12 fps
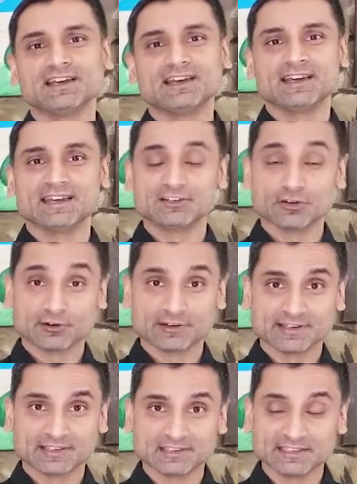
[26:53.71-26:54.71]
and are
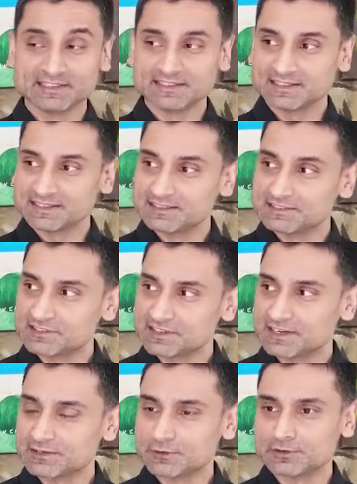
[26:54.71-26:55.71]
a leading
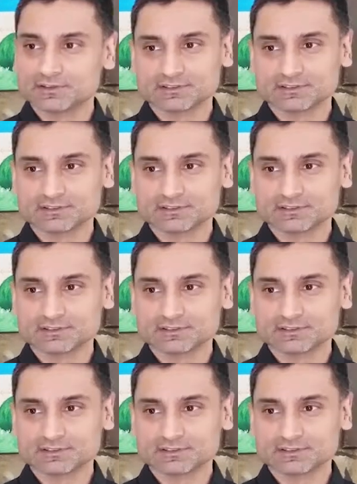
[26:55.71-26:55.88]
indicator